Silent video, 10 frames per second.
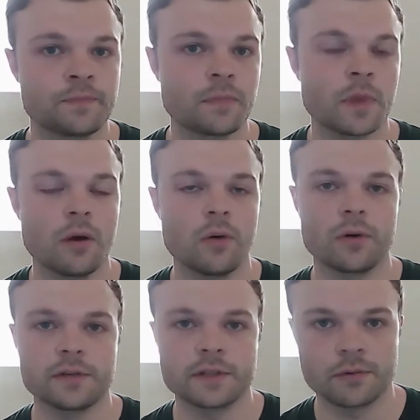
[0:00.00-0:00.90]
Or
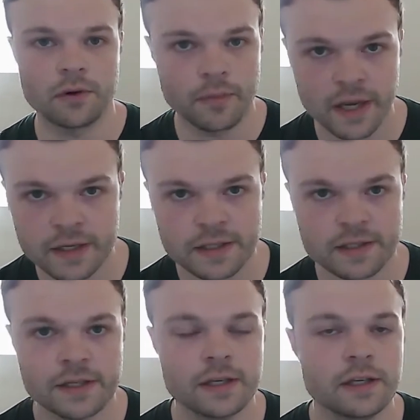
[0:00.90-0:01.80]
if it's a romantic
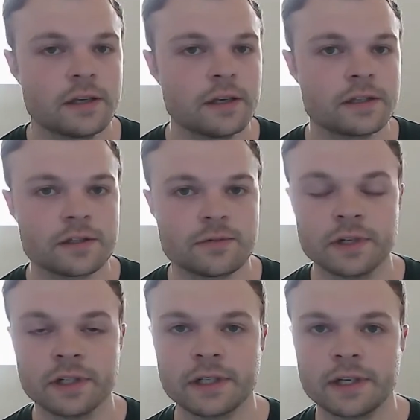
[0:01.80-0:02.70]
scene, it just
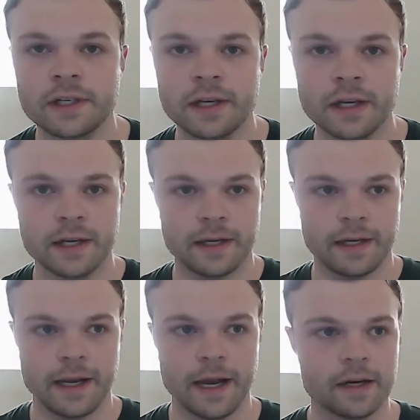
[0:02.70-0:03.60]
really,
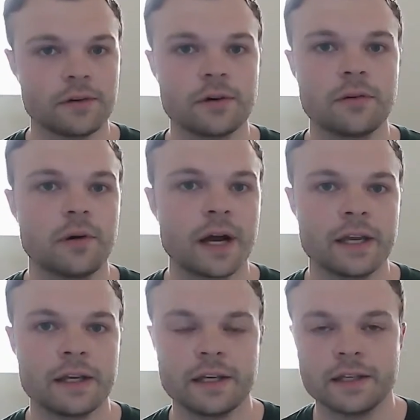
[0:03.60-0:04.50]
I don't know why
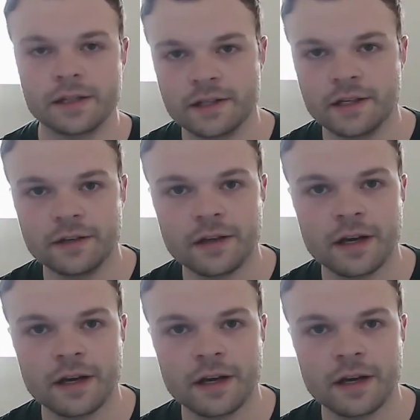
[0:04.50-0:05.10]
he does it.